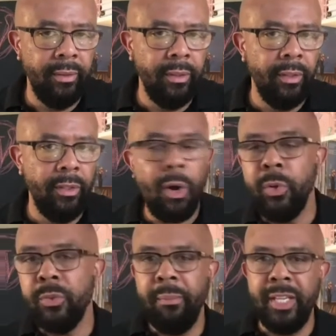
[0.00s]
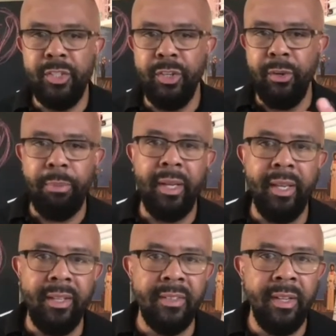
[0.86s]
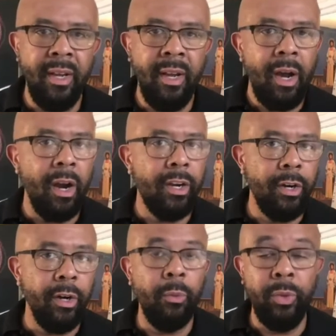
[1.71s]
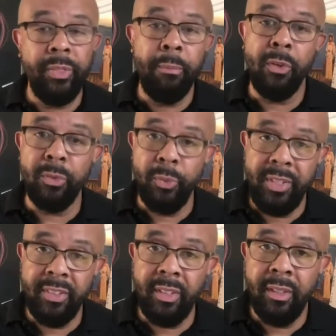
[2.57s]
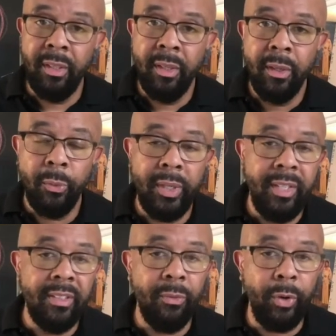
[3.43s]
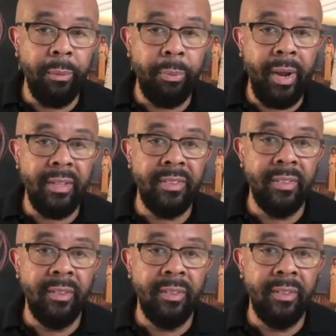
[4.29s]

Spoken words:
You always want to make sure your plugins are current with the most recent release of WordPress,